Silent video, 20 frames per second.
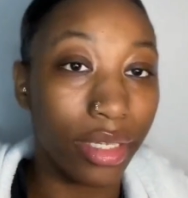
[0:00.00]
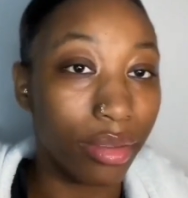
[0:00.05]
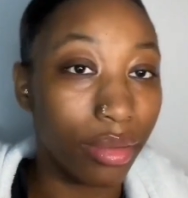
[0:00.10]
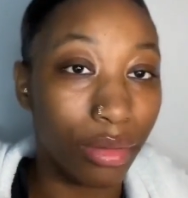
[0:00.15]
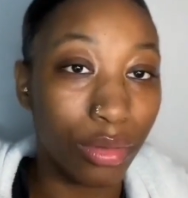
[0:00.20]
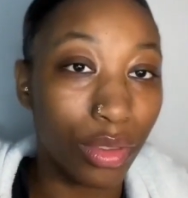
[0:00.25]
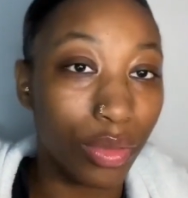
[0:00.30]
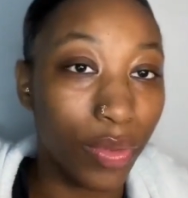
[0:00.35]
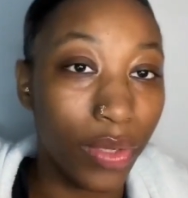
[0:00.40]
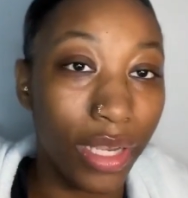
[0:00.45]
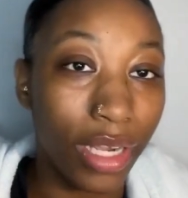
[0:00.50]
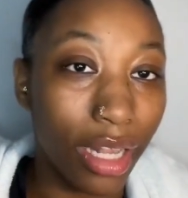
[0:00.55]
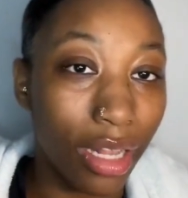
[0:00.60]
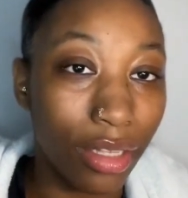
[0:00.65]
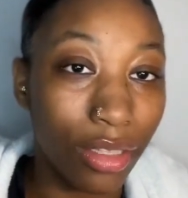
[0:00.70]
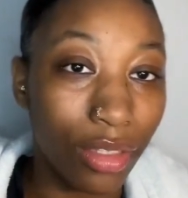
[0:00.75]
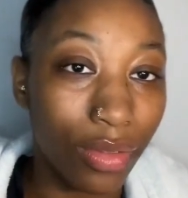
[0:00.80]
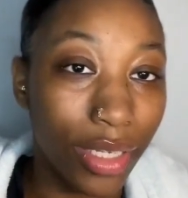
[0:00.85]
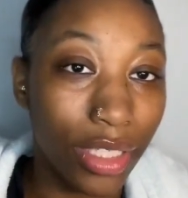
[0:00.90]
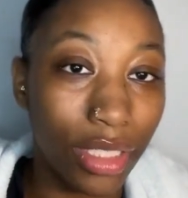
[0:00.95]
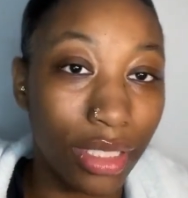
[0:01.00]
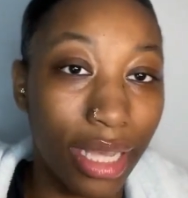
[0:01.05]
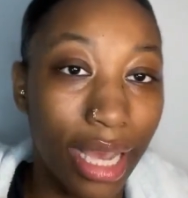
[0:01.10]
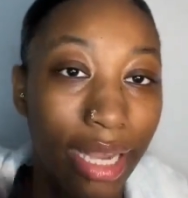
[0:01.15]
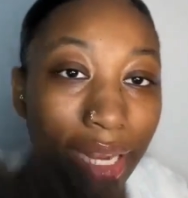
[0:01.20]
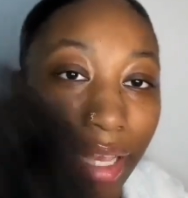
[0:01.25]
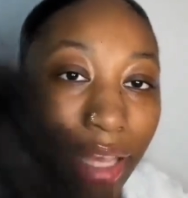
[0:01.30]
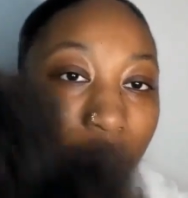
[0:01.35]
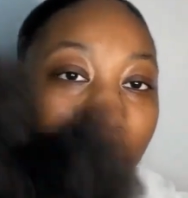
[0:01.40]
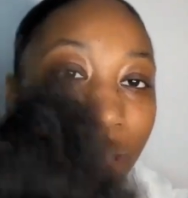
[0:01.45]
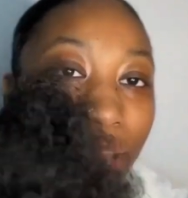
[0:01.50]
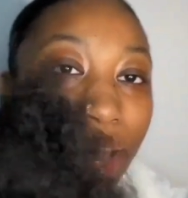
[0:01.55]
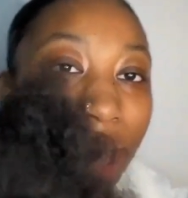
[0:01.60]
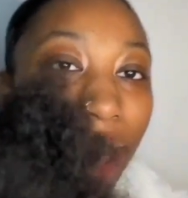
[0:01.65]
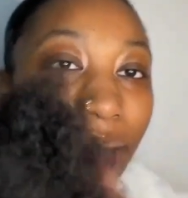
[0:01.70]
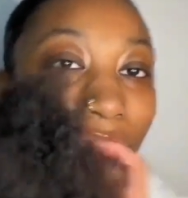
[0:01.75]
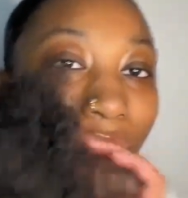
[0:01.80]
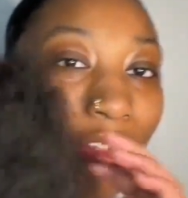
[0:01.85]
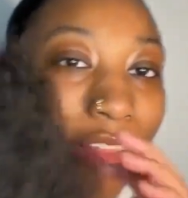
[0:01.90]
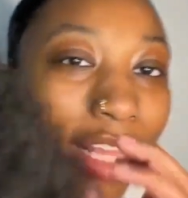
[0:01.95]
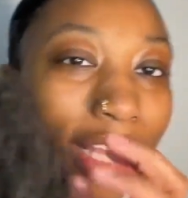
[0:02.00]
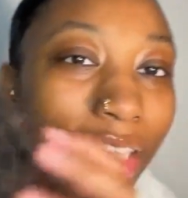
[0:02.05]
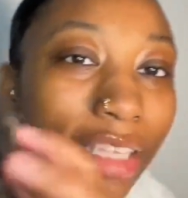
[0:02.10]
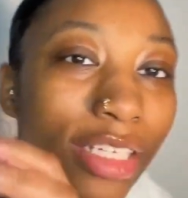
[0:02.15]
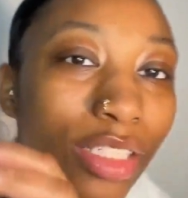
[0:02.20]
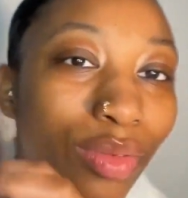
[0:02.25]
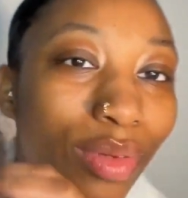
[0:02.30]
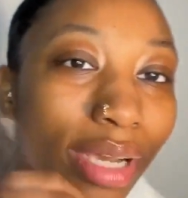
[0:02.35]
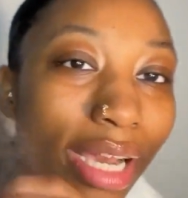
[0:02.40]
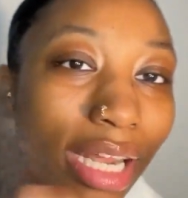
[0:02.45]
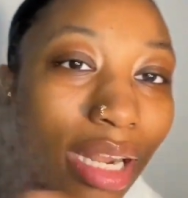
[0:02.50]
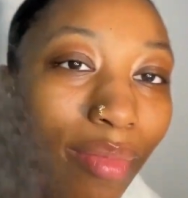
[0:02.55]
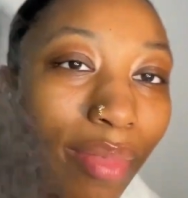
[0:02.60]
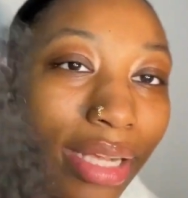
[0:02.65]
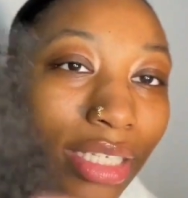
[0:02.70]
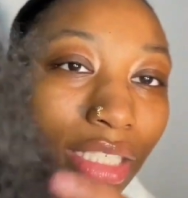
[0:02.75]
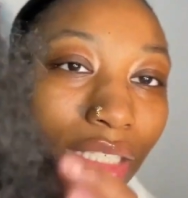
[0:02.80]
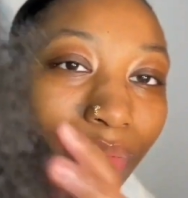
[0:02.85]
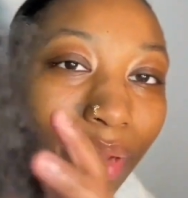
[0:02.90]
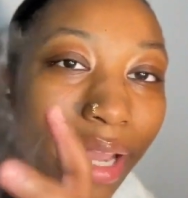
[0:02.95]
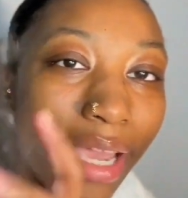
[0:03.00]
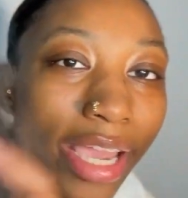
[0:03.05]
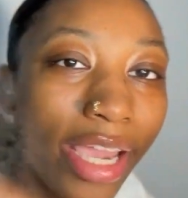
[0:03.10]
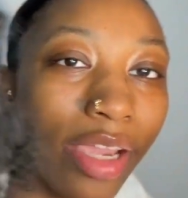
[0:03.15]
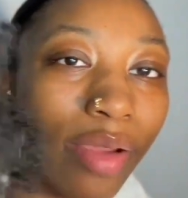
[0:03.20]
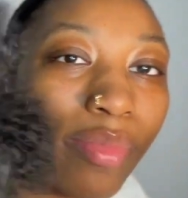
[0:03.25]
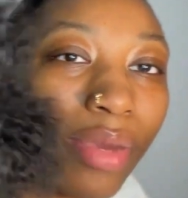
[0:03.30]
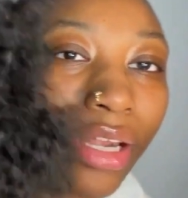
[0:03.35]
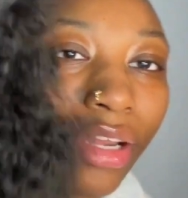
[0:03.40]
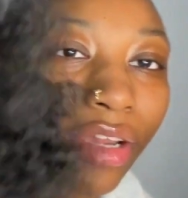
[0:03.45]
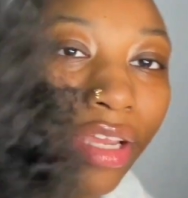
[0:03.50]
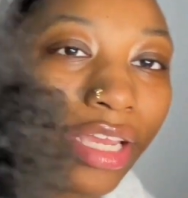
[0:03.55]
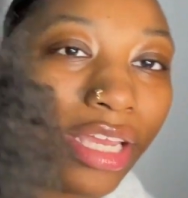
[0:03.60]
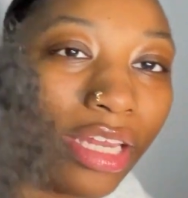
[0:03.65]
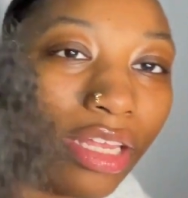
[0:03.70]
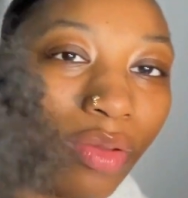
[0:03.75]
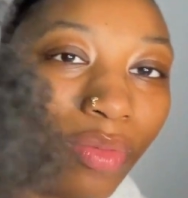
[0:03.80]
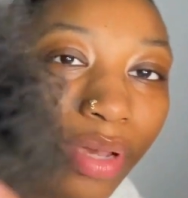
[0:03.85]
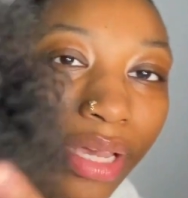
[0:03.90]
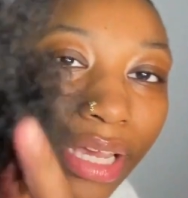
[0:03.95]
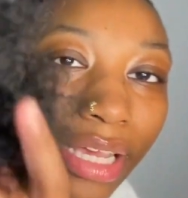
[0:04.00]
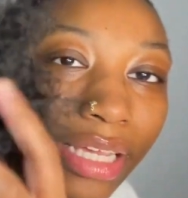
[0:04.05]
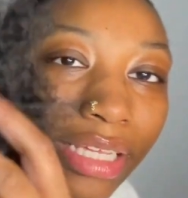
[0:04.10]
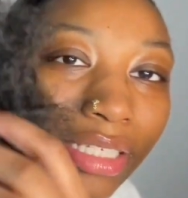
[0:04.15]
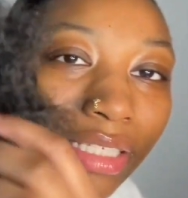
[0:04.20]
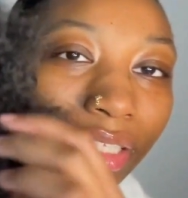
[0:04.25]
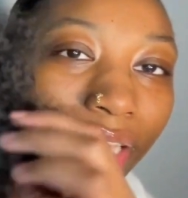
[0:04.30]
it was $20, so I just got it. And I feel like this one kind of matches my hair better anyways,